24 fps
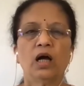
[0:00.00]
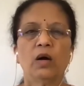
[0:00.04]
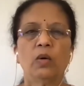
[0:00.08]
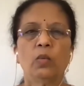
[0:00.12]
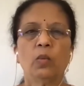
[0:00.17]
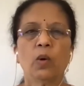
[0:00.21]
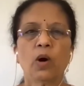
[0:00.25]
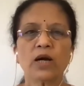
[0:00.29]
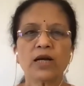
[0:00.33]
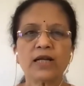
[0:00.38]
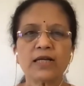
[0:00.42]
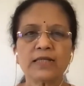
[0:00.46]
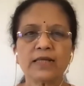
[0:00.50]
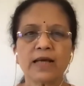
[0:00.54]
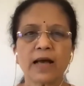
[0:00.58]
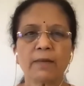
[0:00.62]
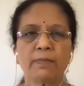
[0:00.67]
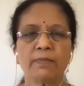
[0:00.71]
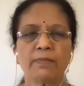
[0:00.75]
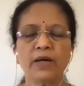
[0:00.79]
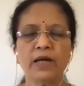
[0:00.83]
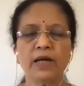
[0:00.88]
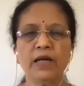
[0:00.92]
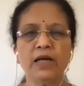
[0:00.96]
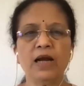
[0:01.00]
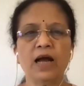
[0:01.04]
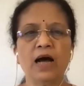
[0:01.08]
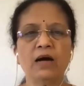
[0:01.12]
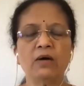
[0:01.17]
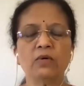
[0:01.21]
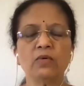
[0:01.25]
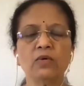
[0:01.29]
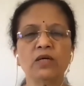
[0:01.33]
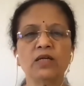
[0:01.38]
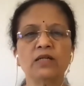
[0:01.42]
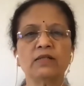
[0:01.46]
what is happening
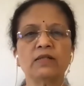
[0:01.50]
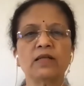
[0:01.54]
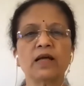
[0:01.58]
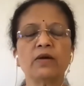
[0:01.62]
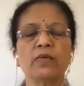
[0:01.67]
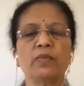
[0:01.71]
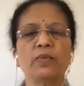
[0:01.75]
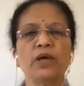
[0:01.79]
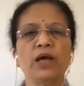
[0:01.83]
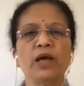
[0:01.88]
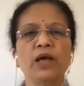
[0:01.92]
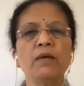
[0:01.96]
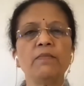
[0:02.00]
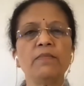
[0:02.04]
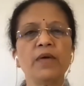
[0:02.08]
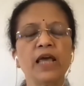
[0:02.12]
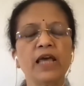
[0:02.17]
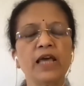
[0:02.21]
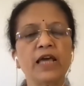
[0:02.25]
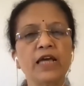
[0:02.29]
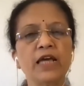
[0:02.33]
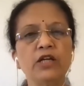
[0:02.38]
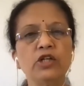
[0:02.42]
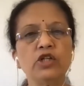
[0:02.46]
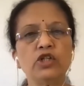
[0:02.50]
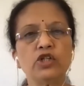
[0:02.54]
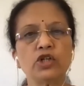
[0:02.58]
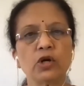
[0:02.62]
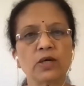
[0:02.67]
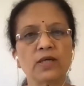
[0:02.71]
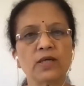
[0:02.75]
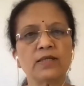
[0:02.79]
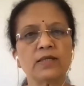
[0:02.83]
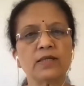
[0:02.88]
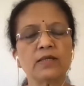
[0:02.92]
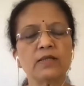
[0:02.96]
now is that we are making
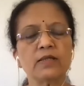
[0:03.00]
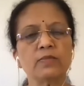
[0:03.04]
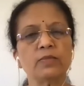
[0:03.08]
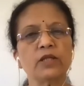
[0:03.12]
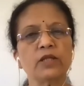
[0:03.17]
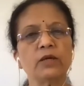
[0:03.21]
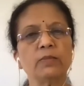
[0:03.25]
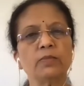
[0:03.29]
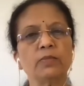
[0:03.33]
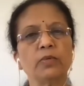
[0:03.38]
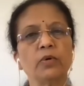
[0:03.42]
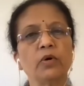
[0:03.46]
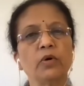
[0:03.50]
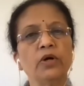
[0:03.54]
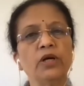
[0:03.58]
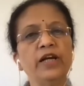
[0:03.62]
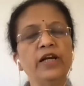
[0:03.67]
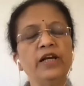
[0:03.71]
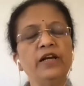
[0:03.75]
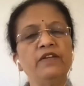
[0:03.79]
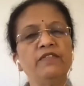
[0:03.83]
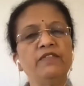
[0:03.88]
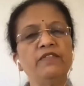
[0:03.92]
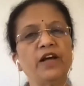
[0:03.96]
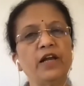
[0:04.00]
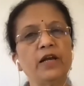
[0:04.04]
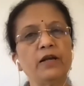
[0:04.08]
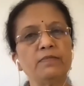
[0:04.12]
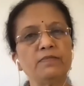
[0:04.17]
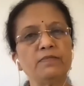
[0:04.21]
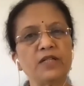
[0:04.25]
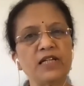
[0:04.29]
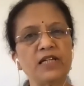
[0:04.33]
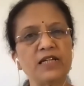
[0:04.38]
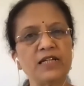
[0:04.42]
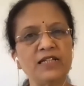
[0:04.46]
choices with a poorly
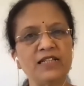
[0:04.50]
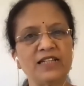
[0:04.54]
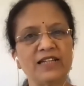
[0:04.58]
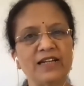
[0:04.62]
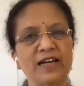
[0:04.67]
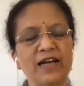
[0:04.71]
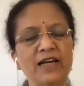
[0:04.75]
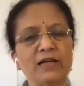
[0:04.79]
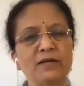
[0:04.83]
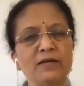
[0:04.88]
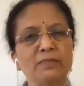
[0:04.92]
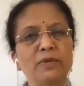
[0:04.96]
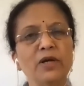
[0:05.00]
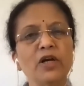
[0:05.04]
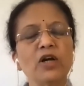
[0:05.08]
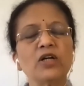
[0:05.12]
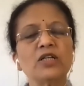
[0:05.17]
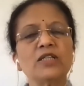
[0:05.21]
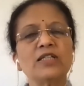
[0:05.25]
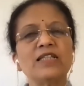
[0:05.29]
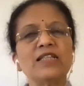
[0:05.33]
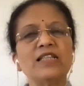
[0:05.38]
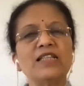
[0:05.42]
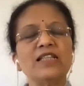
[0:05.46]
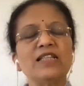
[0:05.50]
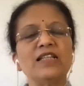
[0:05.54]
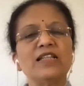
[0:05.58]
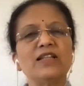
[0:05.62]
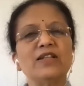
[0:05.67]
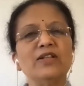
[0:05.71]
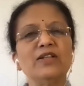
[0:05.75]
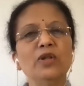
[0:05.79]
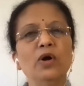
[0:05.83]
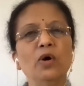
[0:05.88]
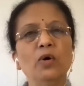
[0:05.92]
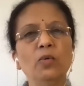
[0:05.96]
developed intellect because
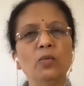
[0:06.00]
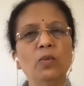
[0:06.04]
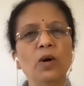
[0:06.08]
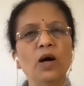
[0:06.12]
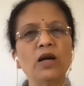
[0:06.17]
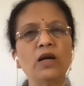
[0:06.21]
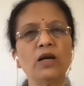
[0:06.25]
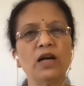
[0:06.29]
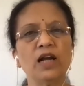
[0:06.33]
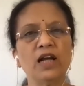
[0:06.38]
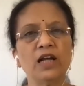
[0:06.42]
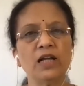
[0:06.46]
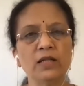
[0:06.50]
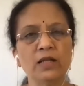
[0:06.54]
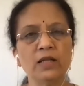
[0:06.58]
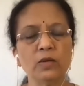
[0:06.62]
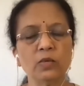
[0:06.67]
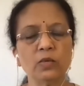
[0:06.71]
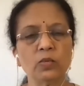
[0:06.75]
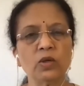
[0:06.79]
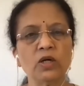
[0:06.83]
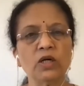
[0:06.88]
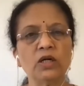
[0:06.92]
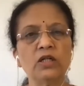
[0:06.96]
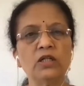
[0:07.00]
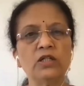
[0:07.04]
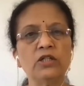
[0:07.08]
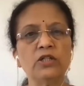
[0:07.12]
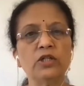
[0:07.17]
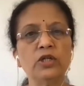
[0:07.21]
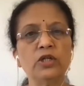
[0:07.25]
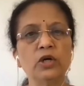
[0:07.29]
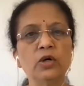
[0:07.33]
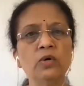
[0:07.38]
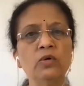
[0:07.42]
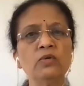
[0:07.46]
no one in the world
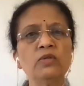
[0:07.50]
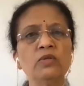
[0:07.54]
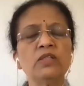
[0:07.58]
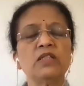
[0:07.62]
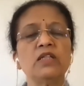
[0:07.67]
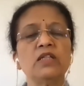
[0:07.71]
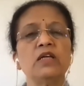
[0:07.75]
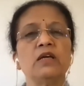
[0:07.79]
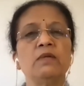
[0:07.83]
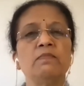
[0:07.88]
knows the